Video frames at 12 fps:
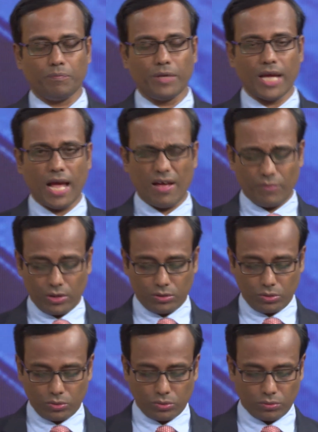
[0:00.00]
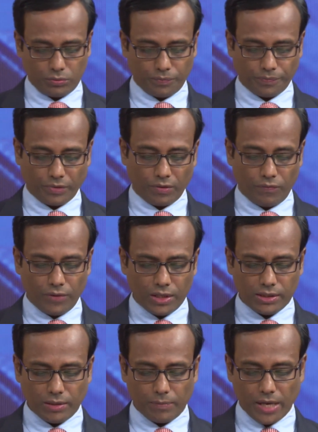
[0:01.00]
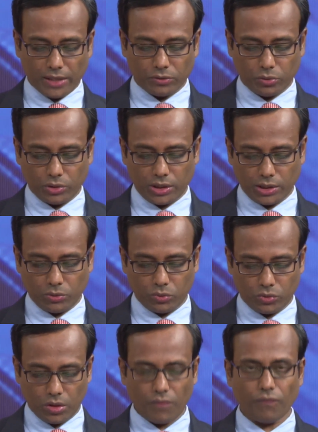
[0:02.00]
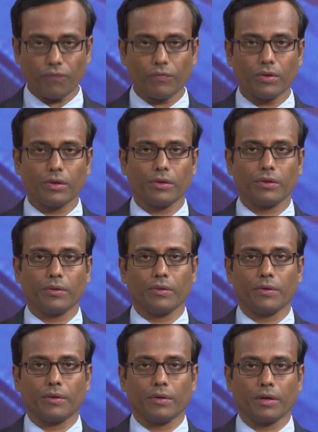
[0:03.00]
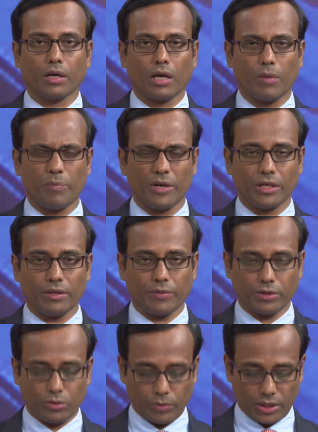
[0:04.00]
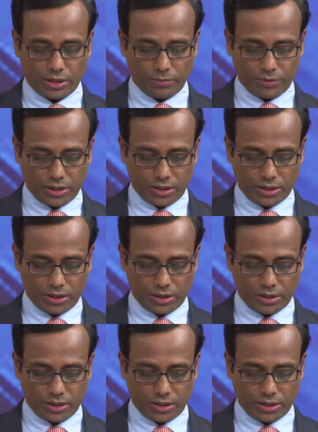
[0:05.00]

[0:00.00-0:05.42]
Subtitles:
be able to fill in the blanks with the use of comparative and superlative